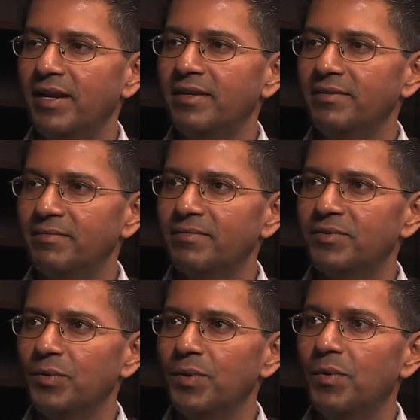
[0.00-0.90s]
And
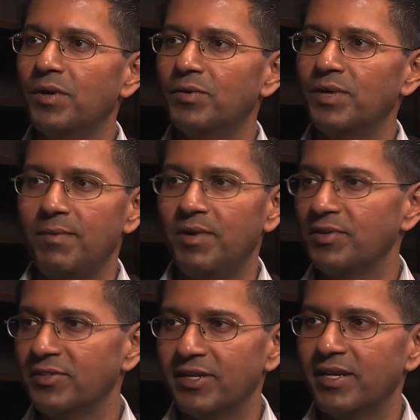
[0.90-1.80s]
so we want to come out
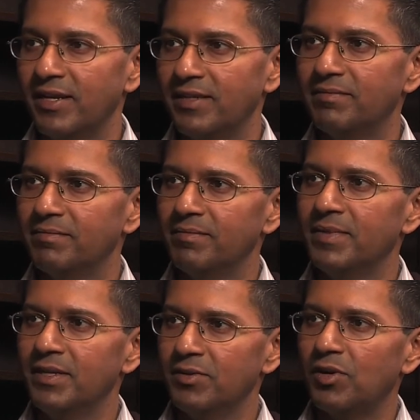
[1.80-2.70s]
and share and
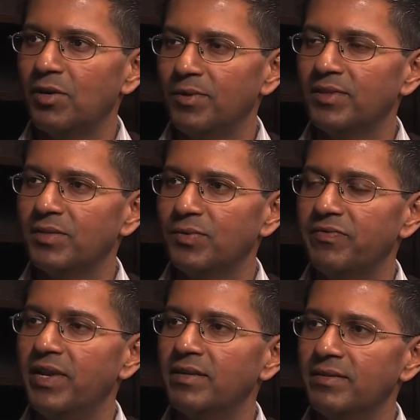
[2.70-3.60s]
talk about things
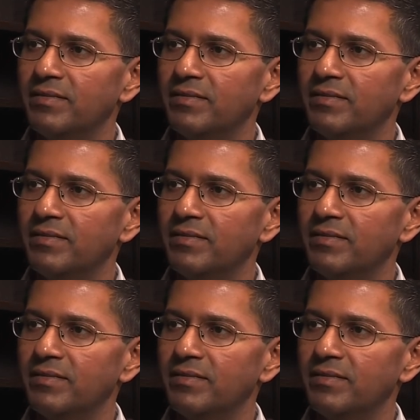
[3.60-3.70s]
we've done.